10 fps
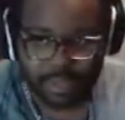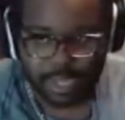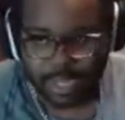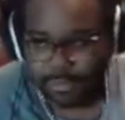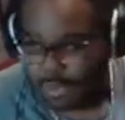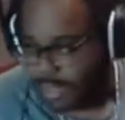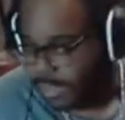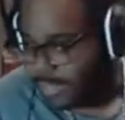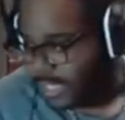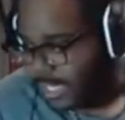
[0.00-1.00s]
Like,
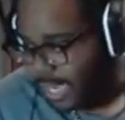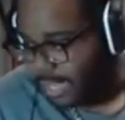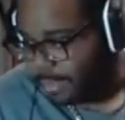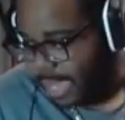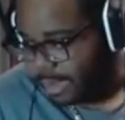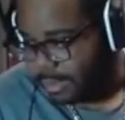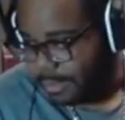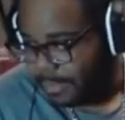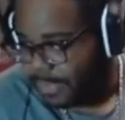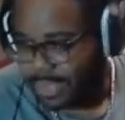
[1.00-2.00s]
even just getting the backup.
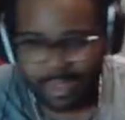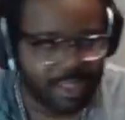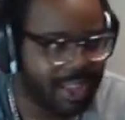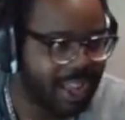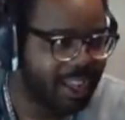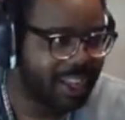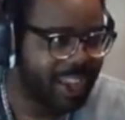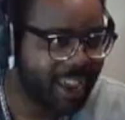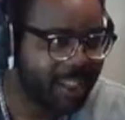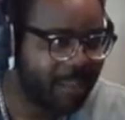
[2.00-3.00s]

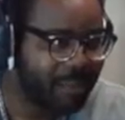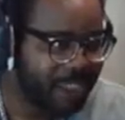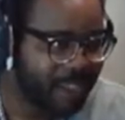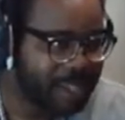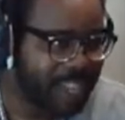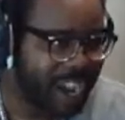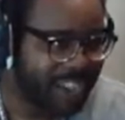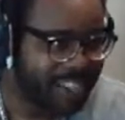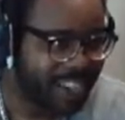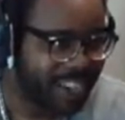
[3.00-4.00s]
Getting the backup's
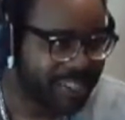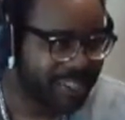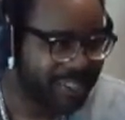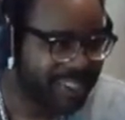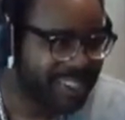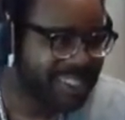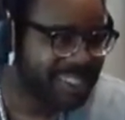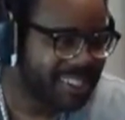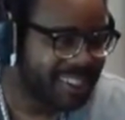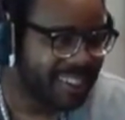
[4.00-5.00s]
kind of tight, too,
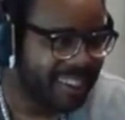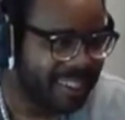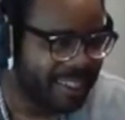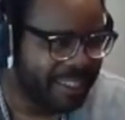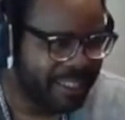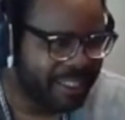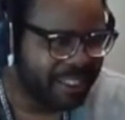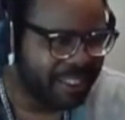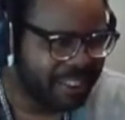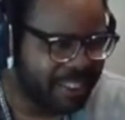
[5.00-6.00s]
because
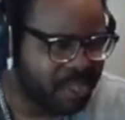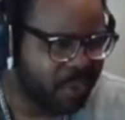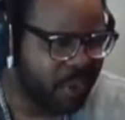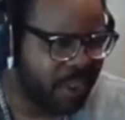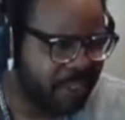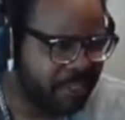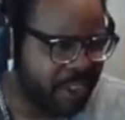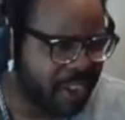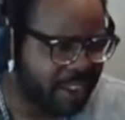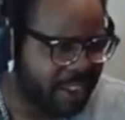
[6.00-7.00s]
it's weird. You have
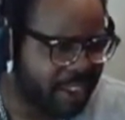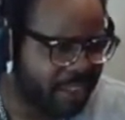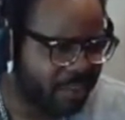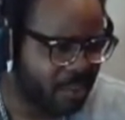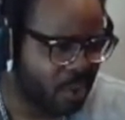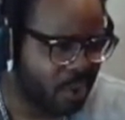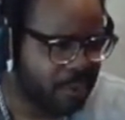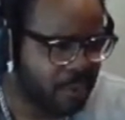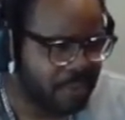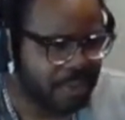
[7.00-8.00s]
to kind of, like, roll
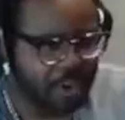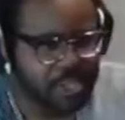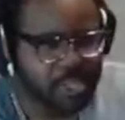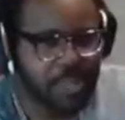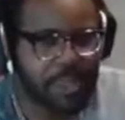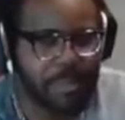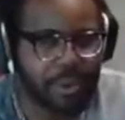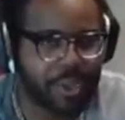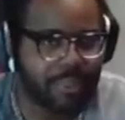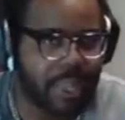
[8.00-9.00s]
for a very small
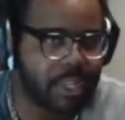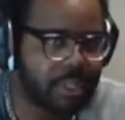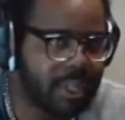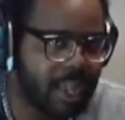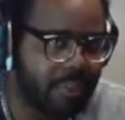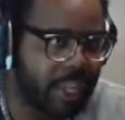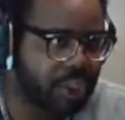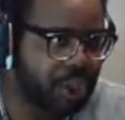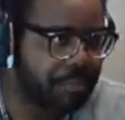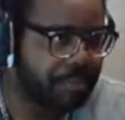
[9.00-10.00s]
amount and
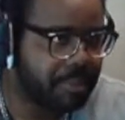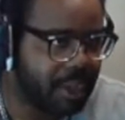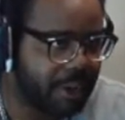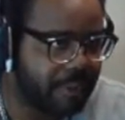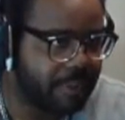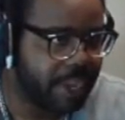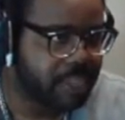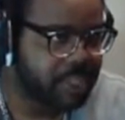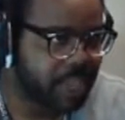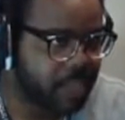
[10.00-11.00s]
then jump, and you have, like,
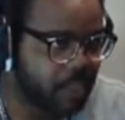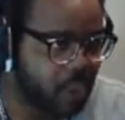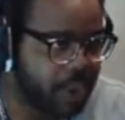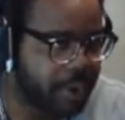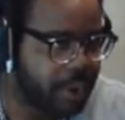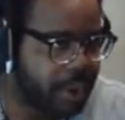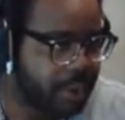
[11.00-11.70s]
slightly more height.